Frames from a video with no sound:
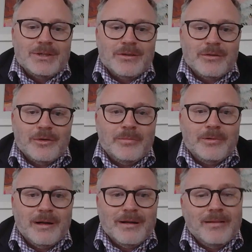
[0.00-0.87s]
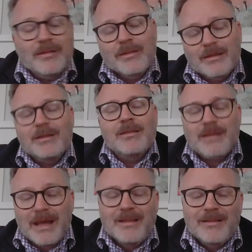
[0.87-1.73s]
group,
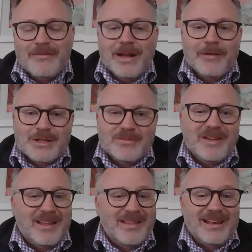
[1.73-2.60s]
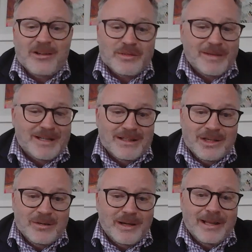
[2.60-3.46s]
the evaluation found that
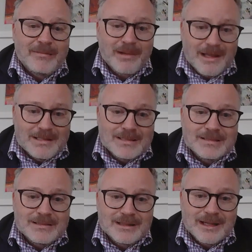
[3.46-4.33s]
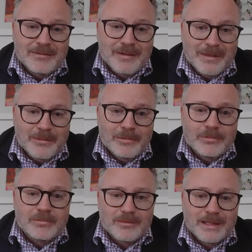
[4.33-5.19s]
LGBTQIA plus young
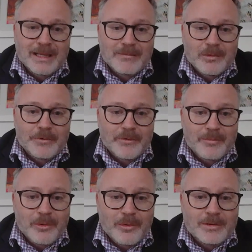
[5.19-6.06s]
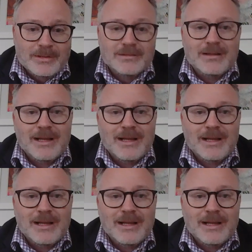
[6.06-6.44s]
people need more support.